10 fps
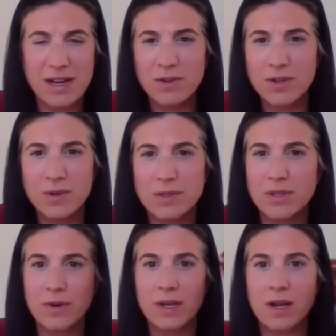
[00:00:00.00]
I don't know
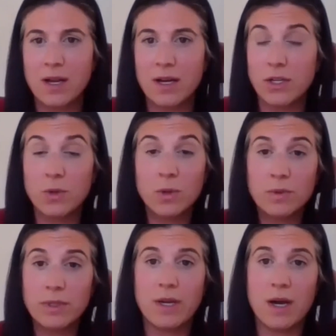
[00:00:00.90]
what's going on. And you
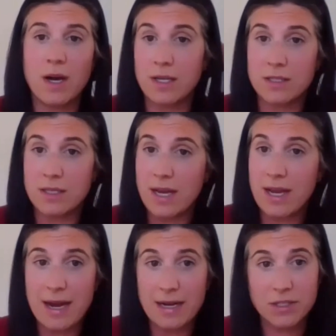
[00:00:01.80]
were really honest, and
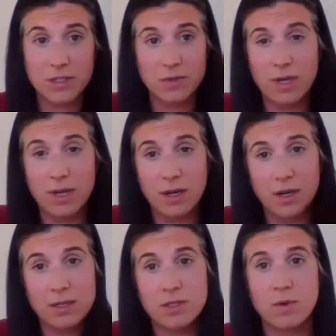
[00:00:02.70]
I asked you a lot of
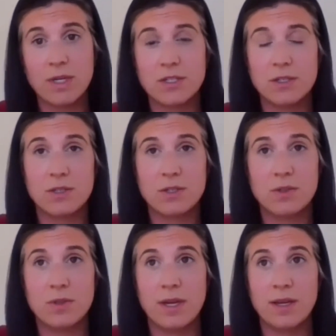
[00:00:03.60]
honest questions
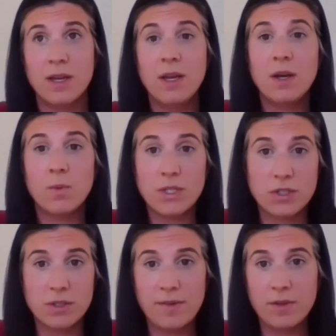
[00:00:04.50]
too, like,
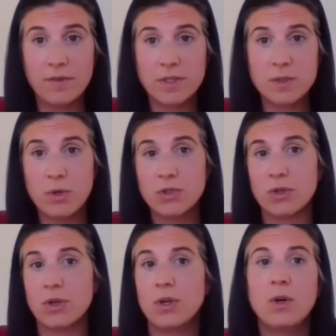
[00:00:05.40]
what's your level of
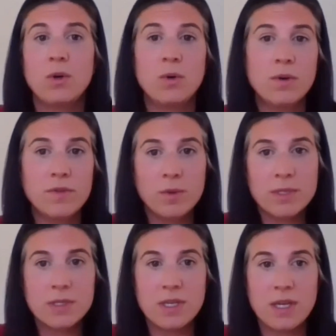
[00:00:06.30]
exposure? Who have you
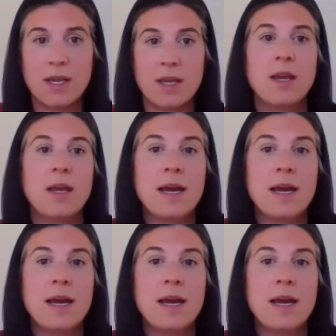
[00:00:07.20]
been seeing?